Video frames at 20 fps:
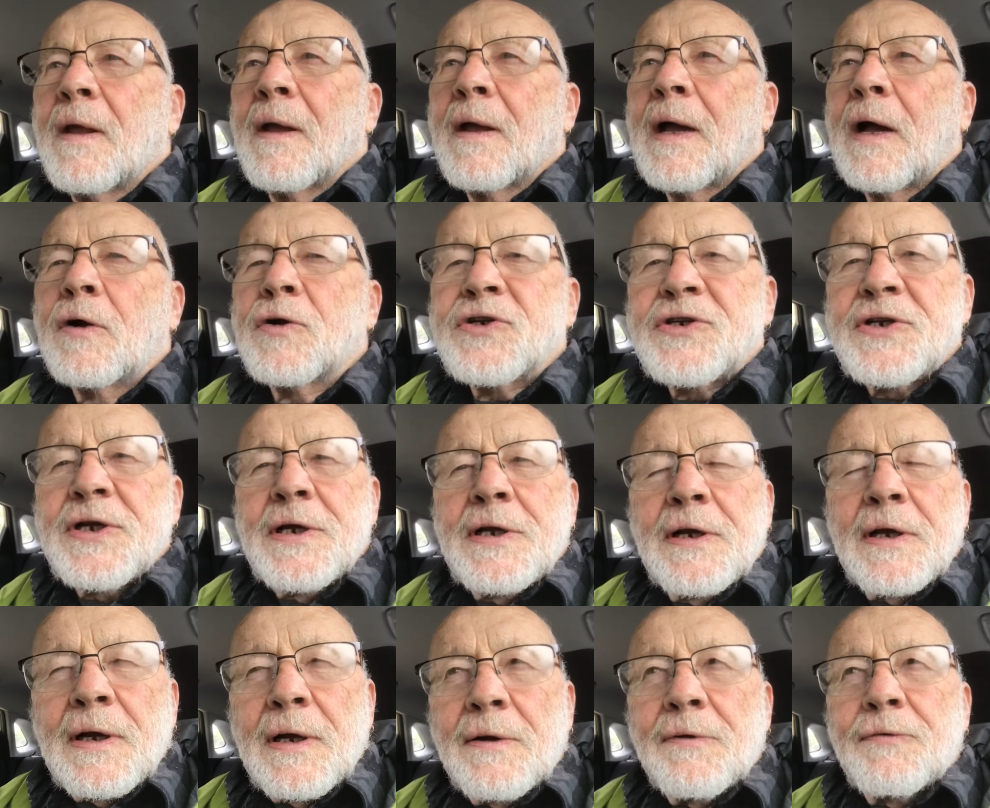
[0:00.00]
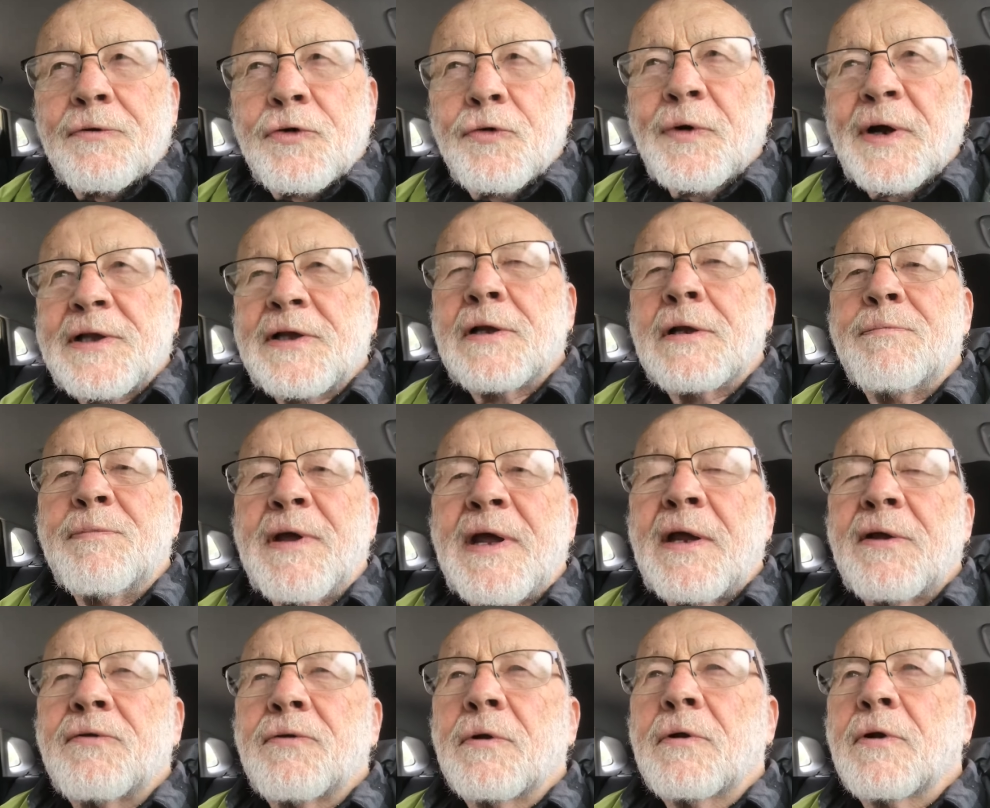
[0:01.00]
how she directed me
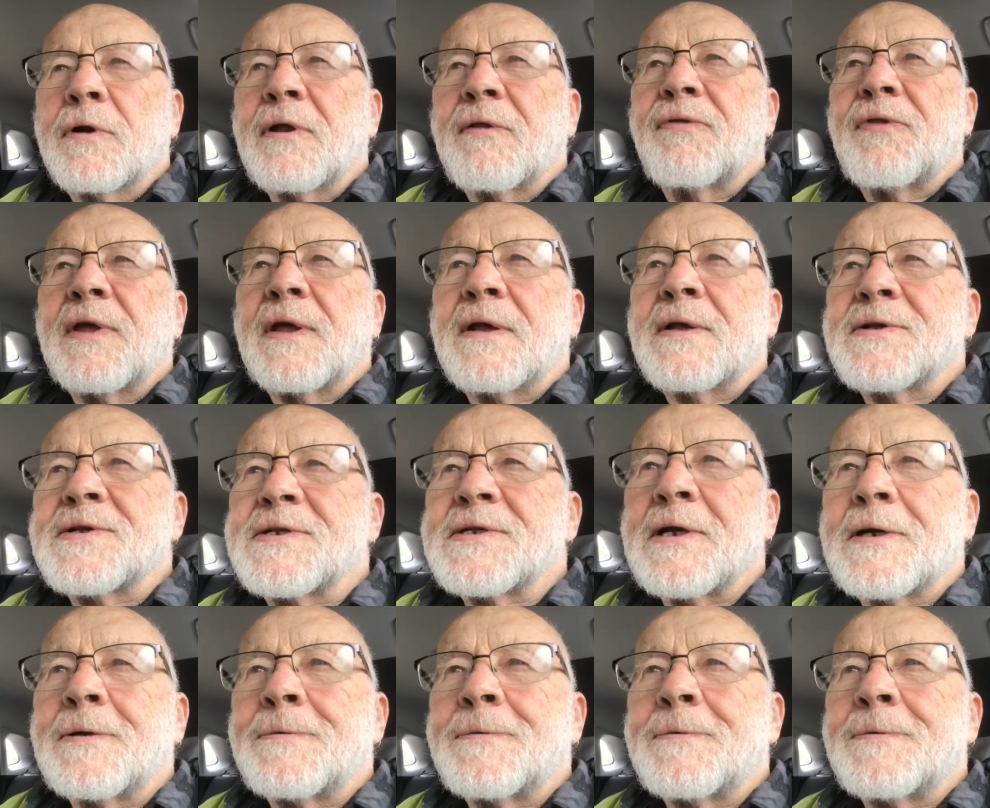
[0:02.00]
to look at things